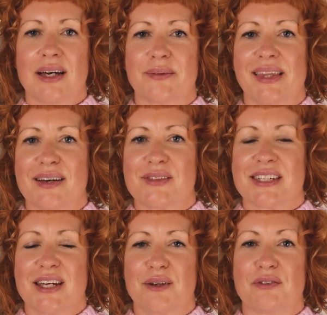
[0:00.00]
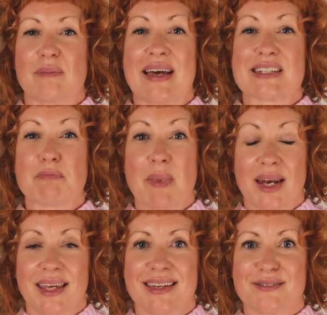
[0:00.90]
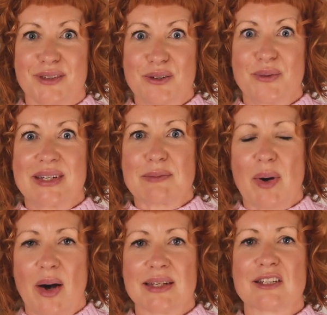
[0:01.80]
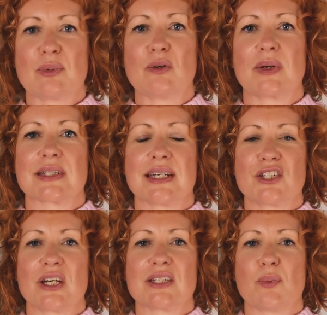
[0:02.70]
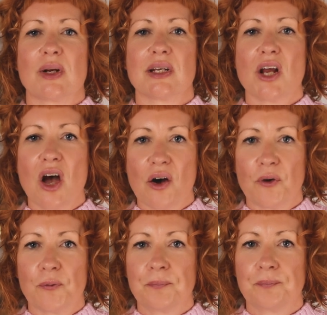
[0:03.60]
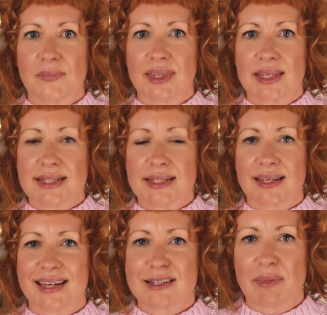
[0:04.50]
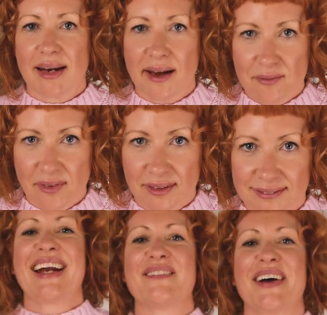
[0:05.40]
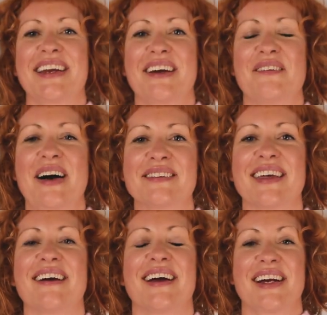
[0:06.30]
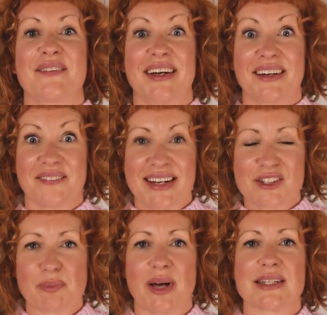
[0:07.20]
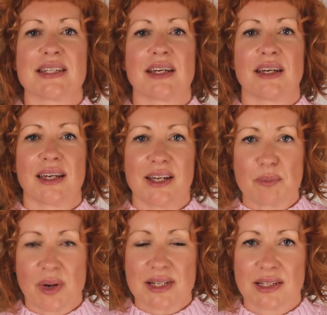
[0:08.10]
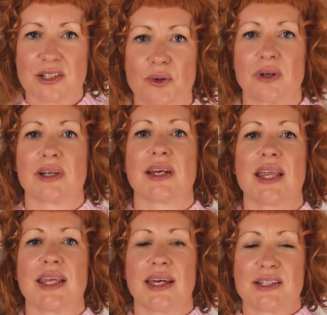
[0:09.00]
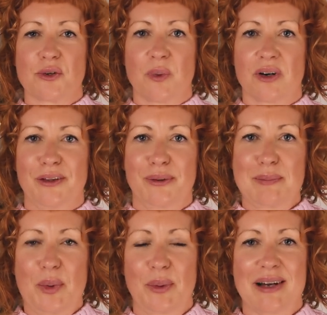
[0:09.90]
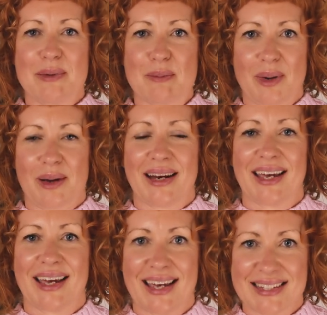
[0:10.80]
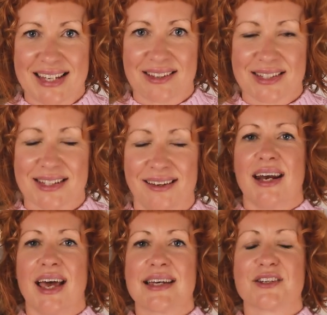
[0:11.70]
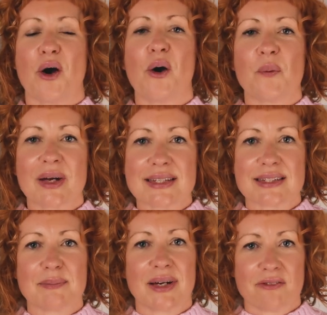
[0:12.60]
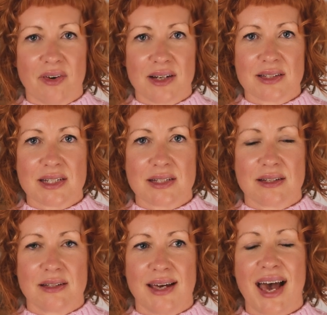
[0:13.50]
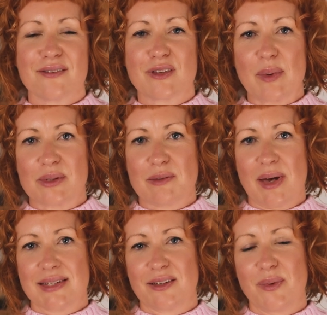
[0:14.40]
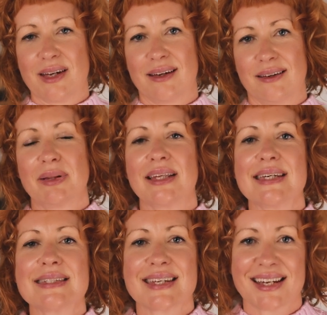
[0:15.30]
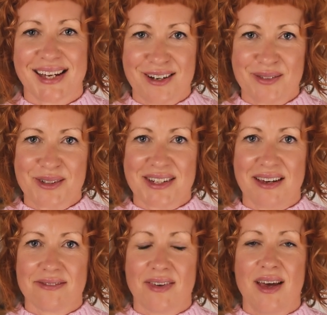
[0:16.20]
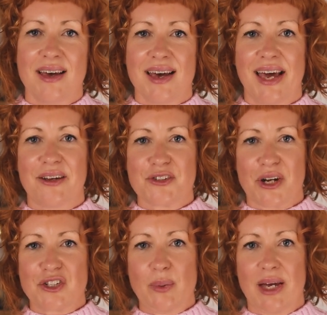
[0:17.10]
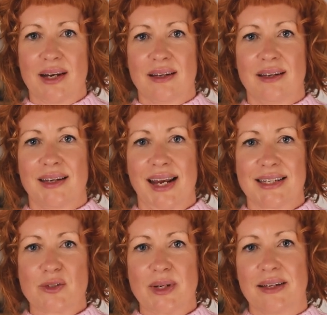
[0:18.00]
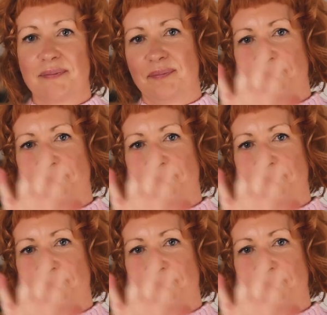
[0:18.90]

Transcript: I would love to hear from as many of you as possible because I just want to know that this has been helpful. And I want you to go out there and I want you to raise your pricing, get your pricing sorted, and then get to work learning more about marketing and sales. And as always, my friends, have the most amazing week. Please take care of yourself, and I'll talk to you again next week.